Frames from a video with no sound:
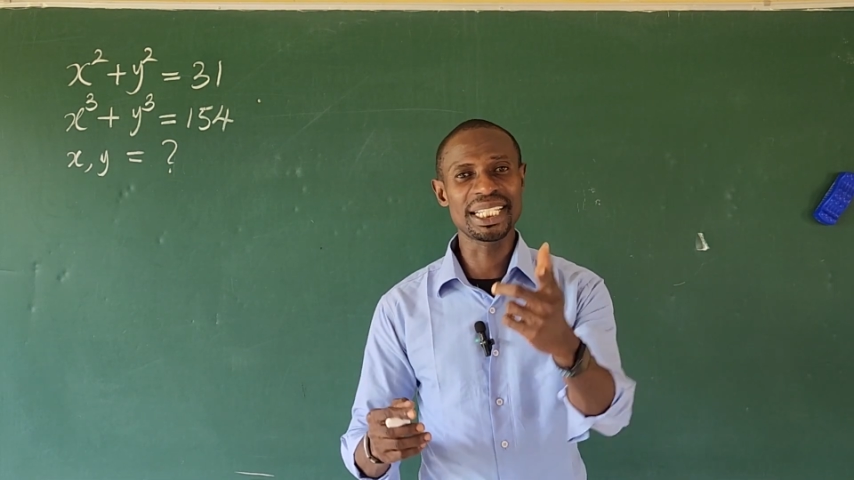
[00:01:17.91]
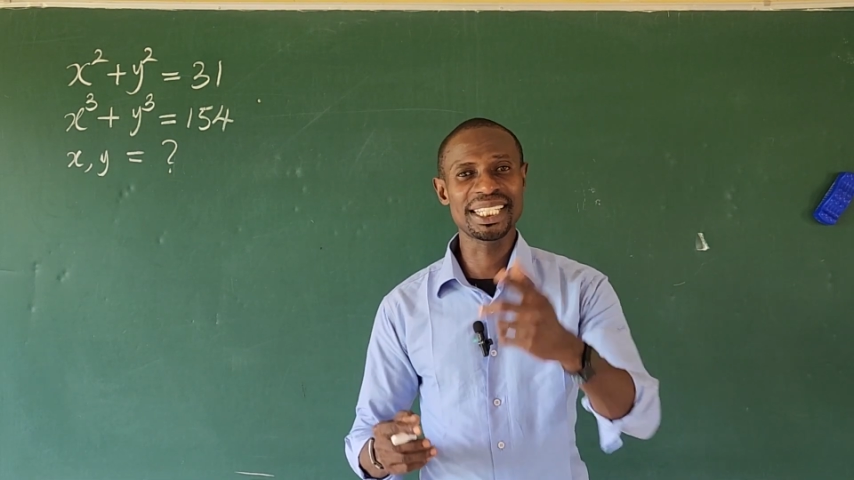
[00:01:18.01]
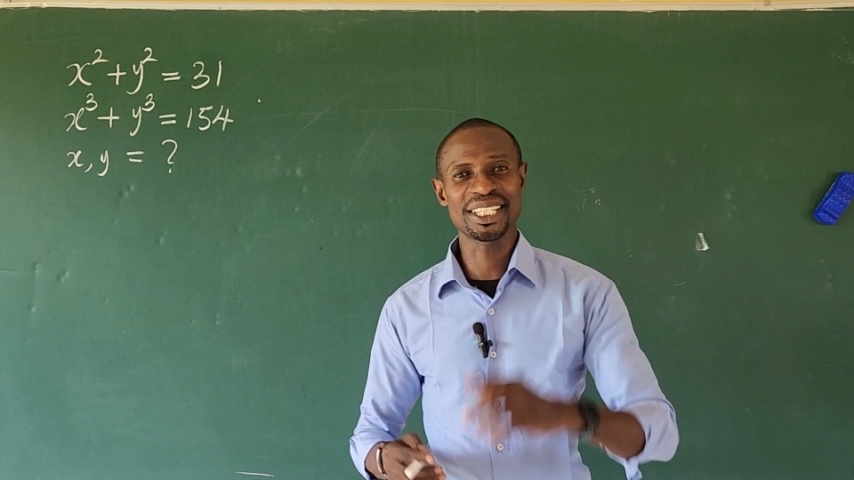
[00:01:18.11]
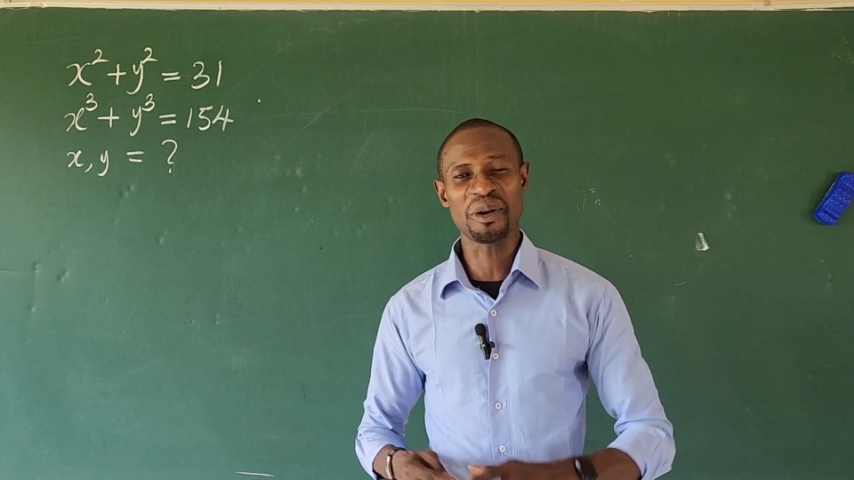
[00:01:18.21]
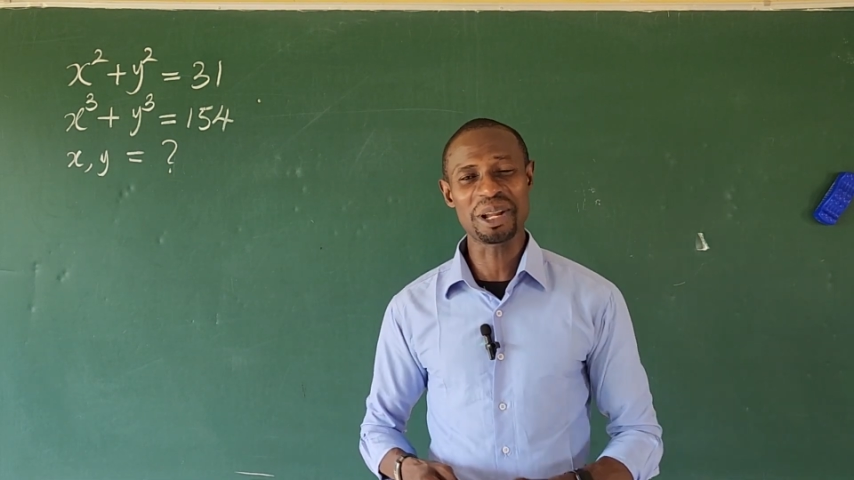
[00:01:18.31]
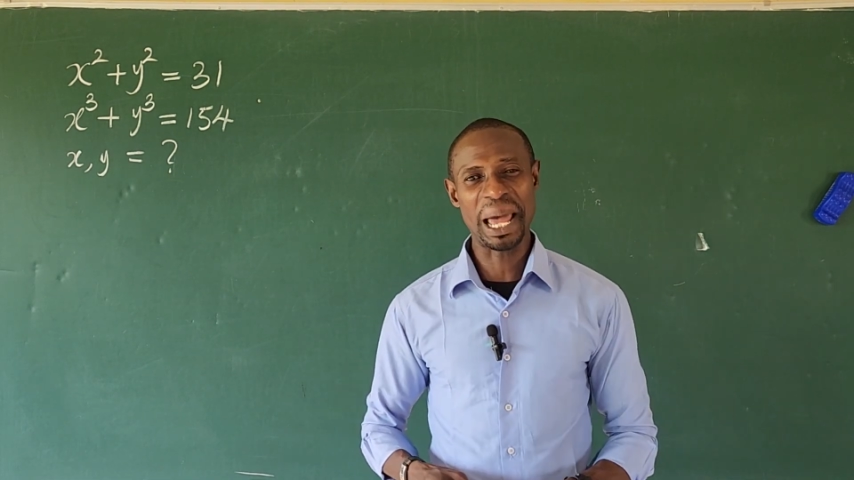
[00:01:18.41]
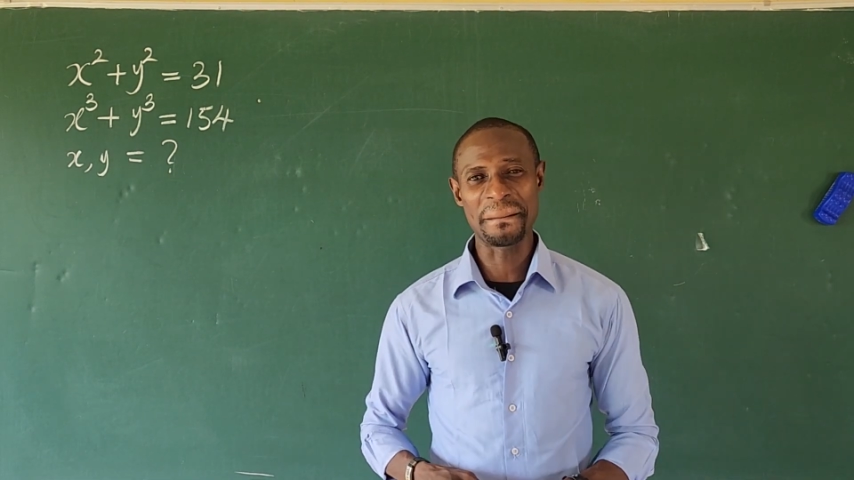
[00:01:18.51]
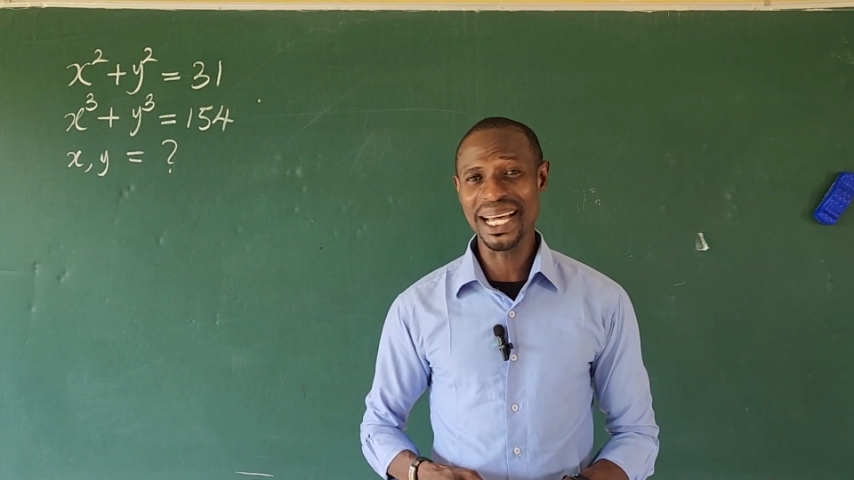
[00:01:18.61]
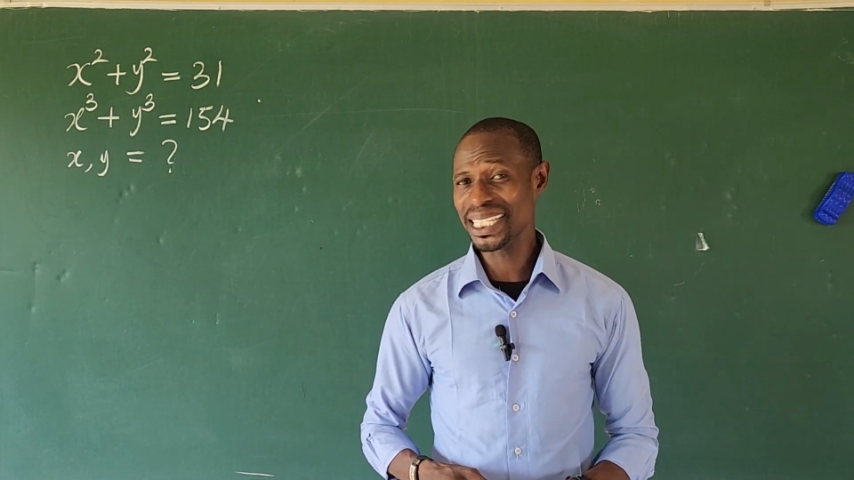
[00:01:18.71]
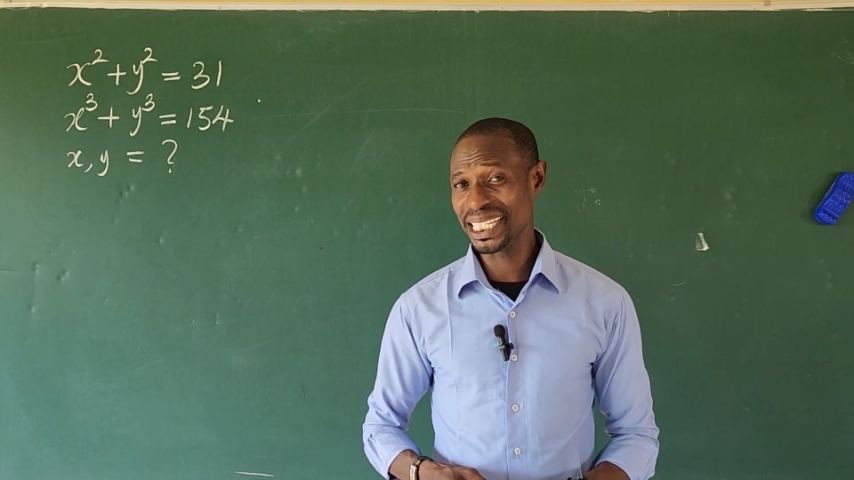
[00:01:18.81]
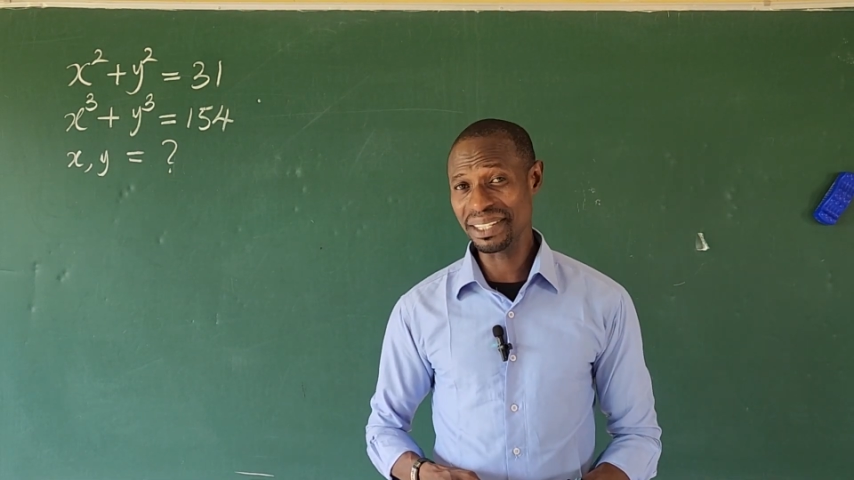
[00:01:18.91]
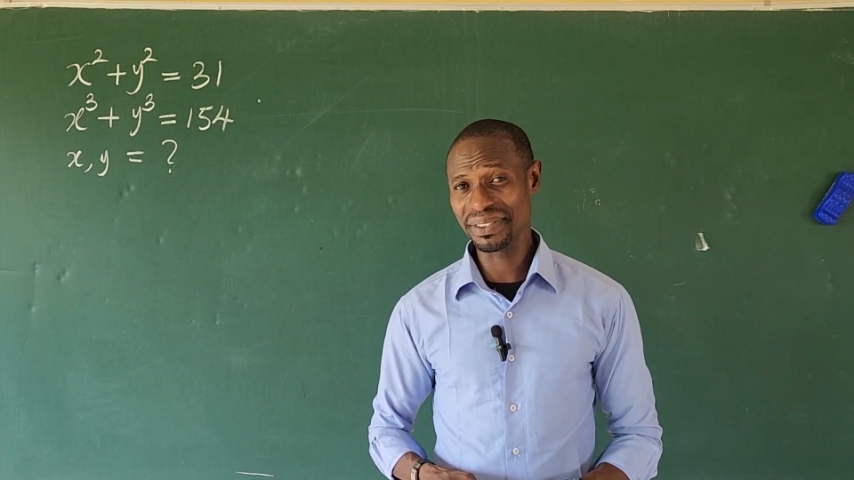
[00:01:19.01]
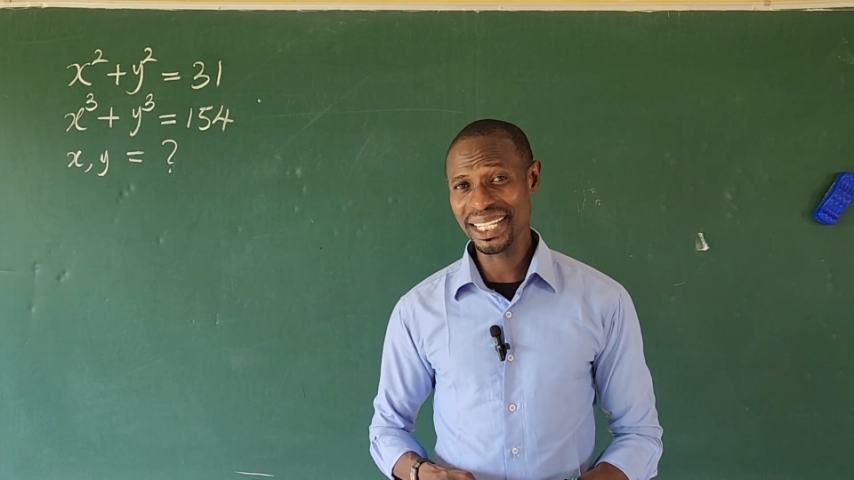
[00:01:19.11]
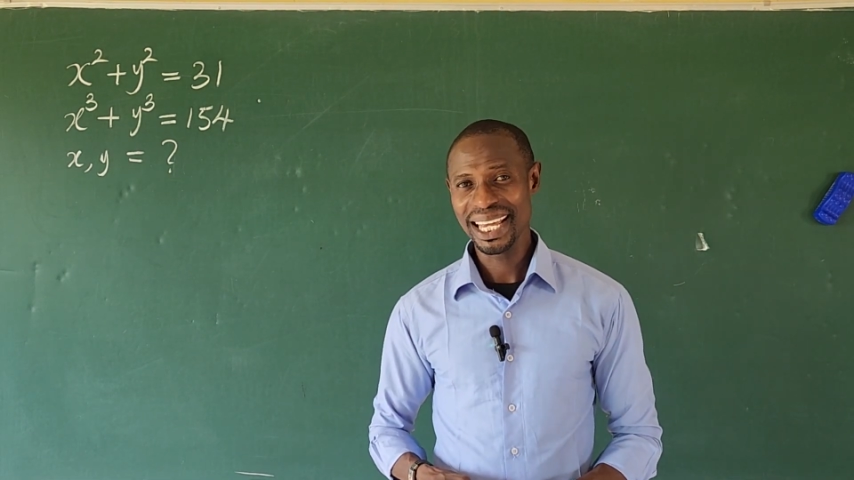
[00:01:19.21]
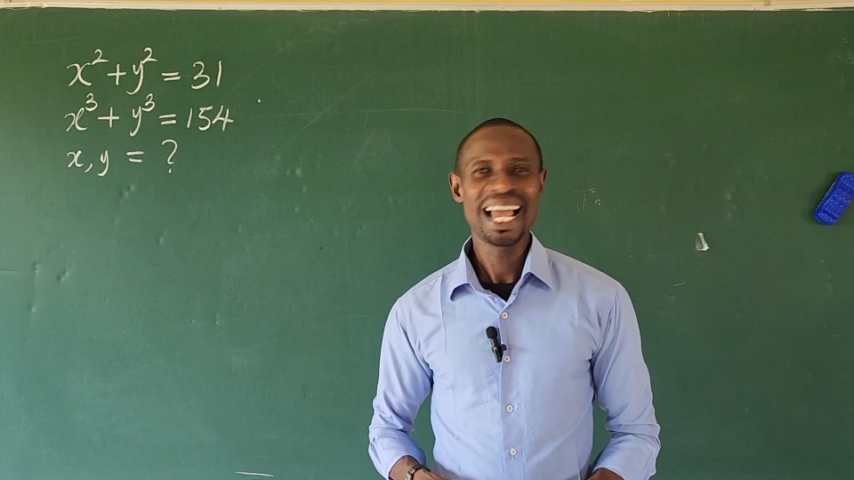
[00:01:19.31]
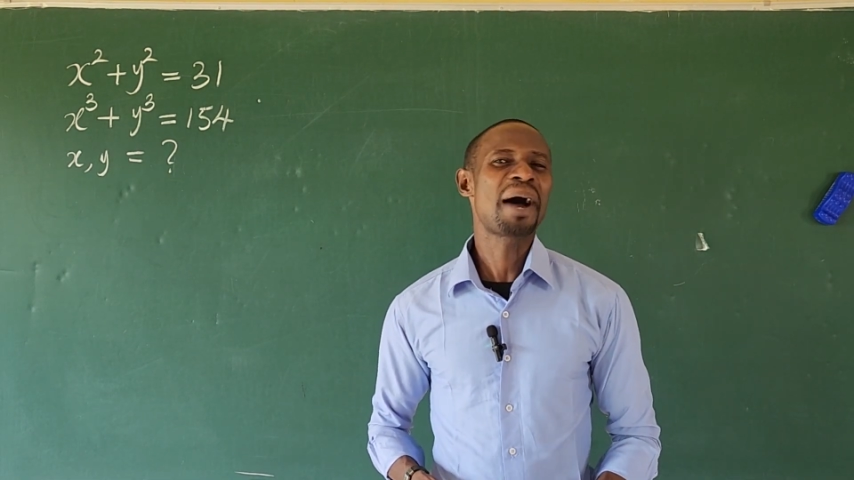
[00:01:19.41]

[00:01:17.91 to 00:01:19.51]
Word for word: this is OnlineMaths TV,